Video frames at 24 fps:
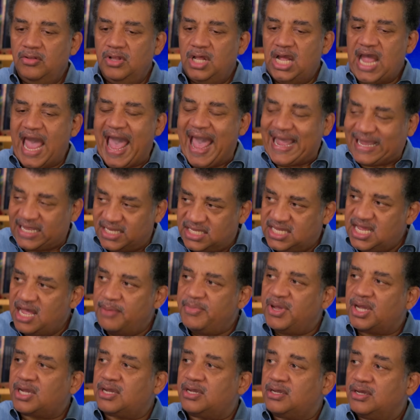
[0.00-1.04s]
the uh,
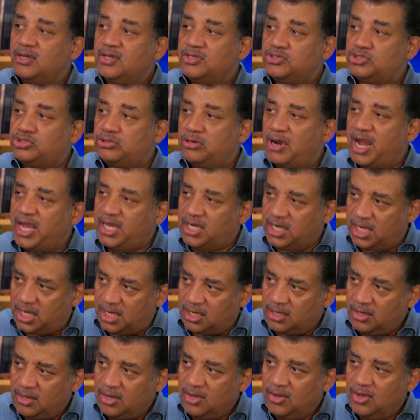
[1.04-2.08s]
academic
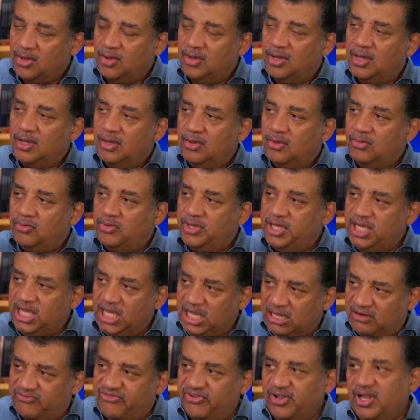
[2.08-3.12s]
training
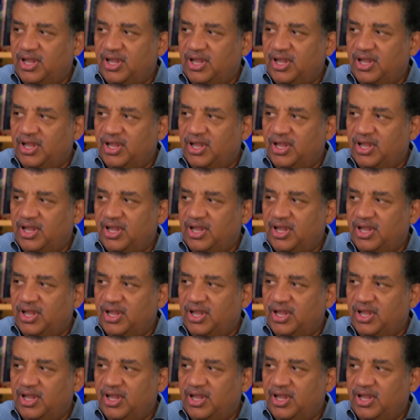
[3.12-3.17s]
in